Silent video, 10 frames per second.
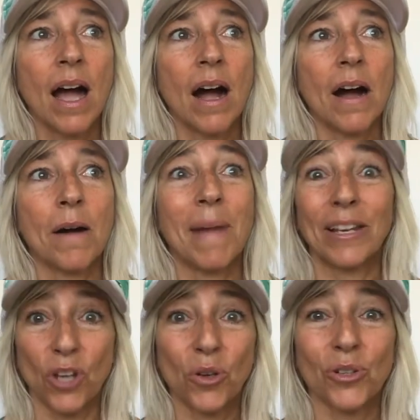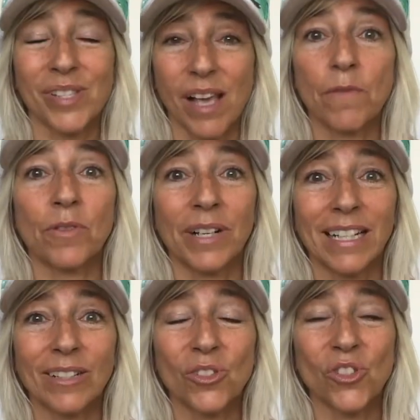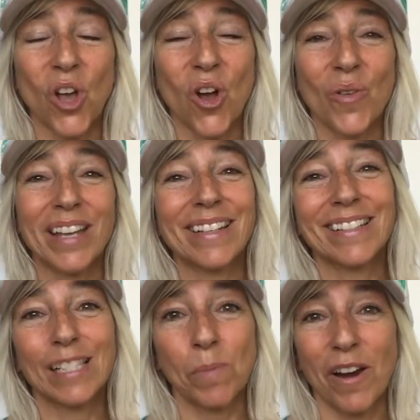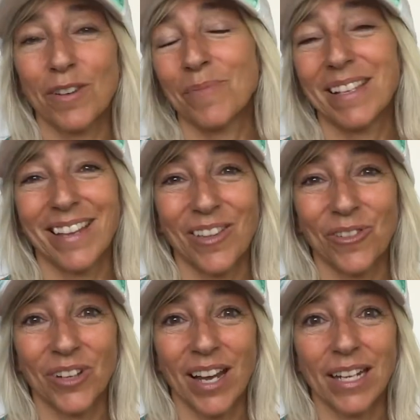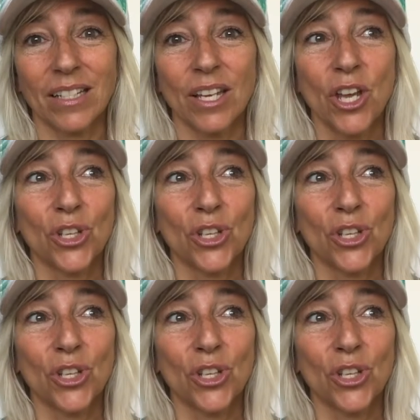I know you're suffering. So it inspired me the other night